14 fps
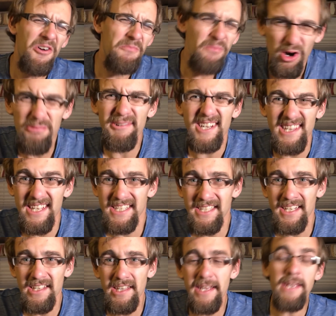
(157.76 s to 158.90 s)
More
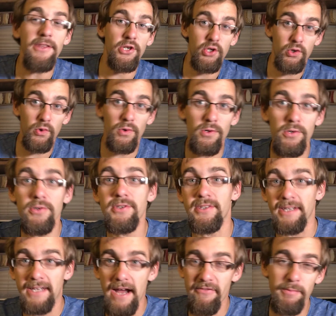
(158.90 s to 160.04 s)
realistically, the trolls,
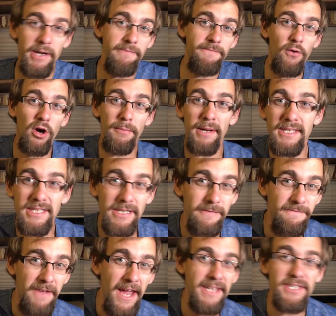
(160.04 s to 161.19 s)
the government informants, the
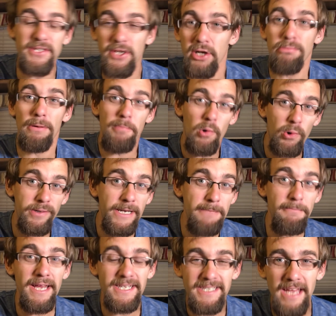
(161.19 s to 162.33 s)
feds, they're reporting
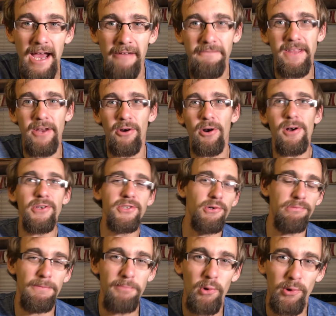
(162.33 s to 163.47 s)
my stuff. They are
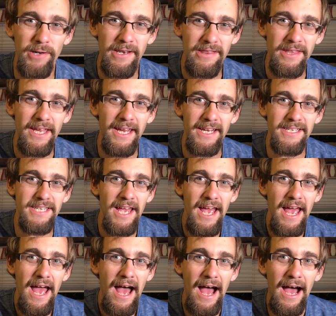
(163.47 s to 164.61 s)
also reporting things
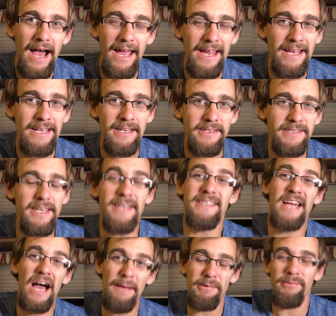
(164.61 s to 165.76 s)
as
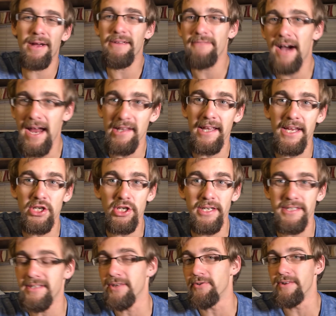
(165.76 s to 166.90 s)
copyright
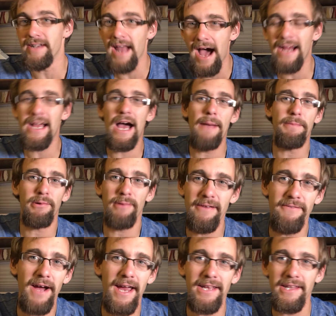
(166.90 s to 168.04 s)
violations that are not
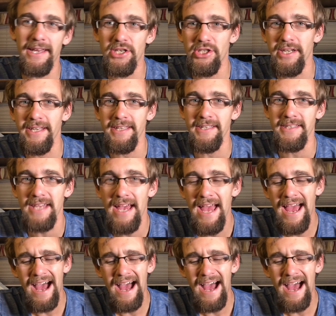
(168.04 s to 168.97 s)
copyright violations.